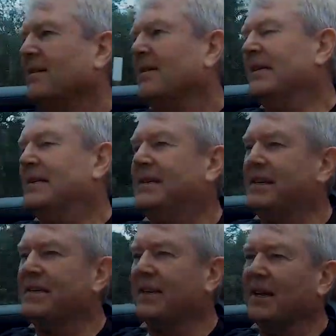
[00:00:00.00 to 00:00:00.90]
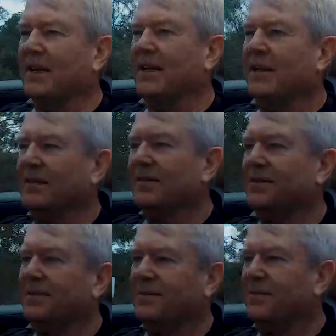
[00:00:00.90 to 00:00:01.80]
consistently
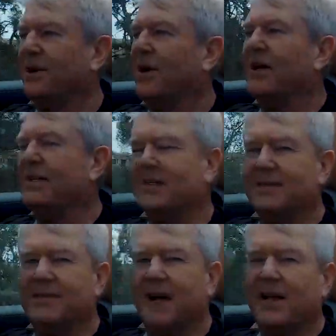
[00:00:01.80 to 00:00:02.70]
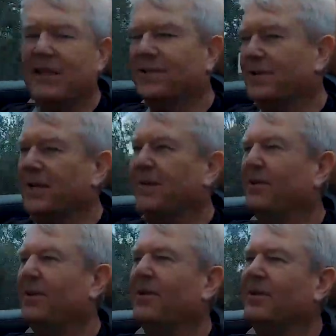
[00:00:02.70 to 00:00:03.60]
rise in value year
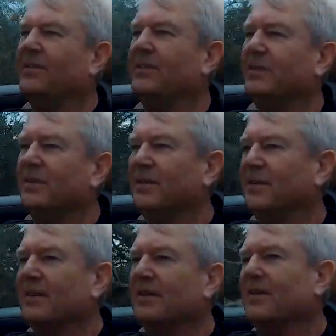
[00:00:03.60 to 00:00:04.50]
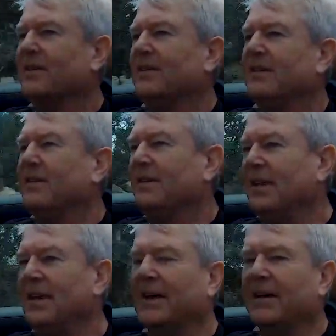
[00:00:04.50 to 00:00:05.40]
on
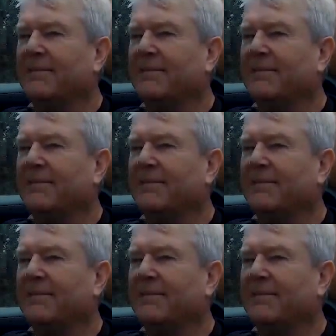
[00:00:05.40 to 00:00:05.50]
year.